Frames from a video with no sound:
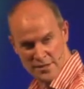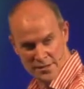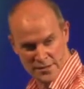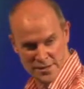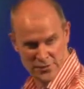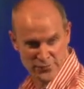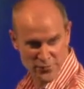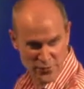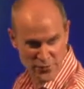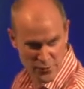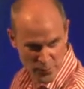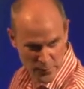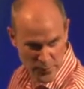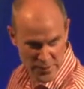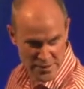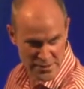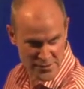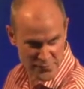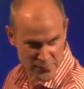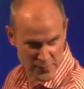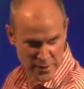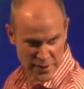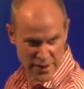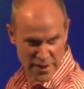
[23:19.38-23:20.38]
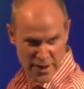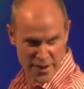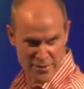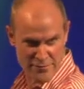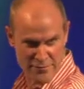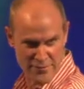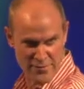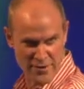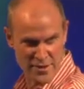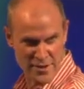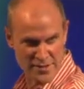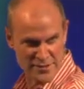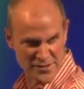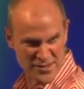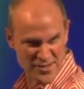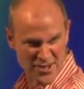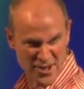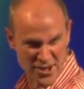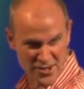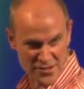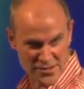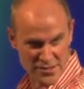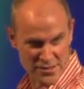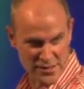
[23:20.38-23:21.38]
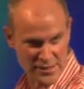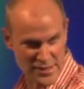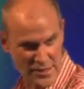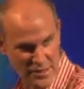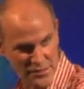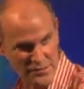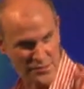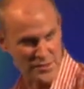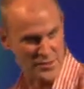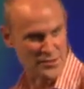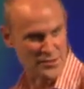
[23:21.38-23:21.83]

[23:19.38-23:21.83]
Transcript: difficult bits of my life so you can't see those. And I'll